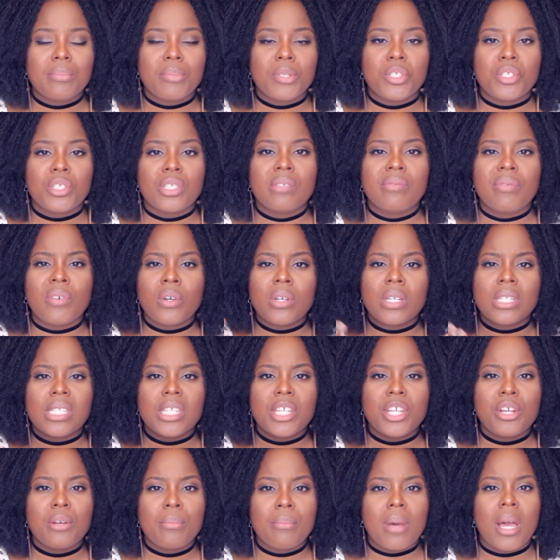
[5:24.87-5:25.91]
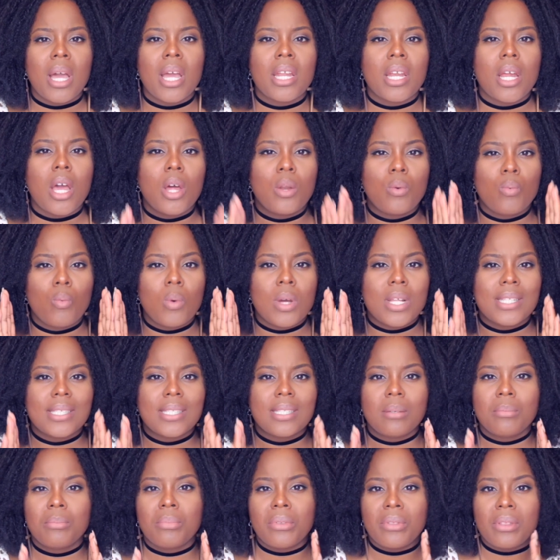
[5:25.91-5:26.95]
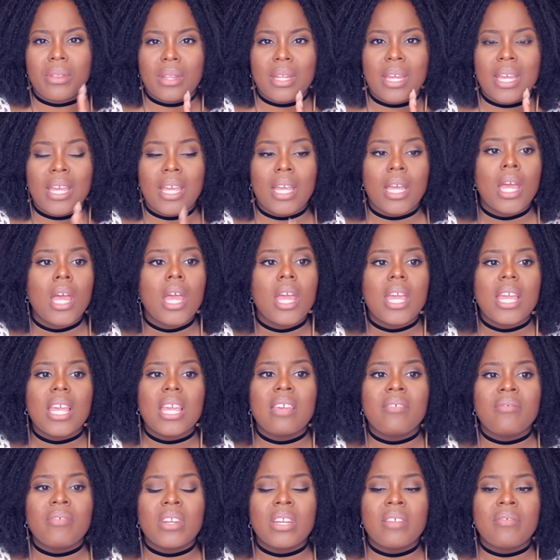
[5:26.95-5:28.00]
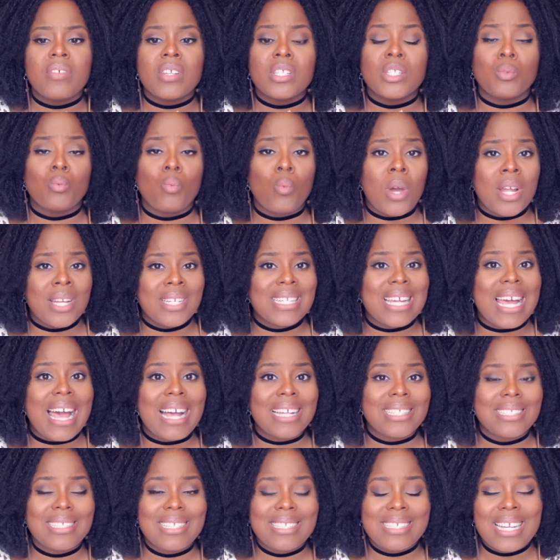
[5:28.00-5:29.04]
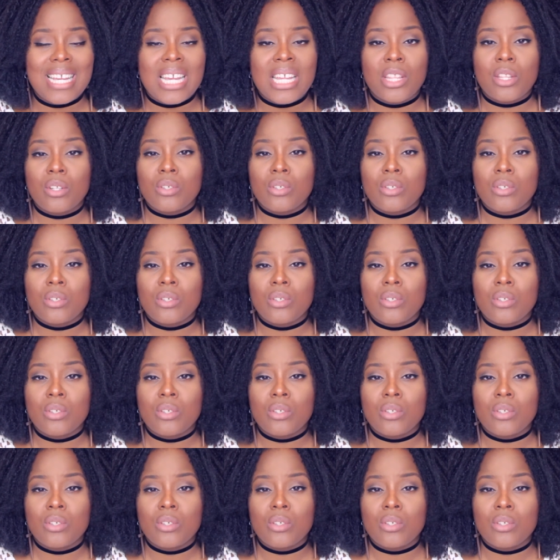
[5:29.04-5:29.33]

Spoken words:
but just focusing your mind on one simple thing, even if it's one task a day.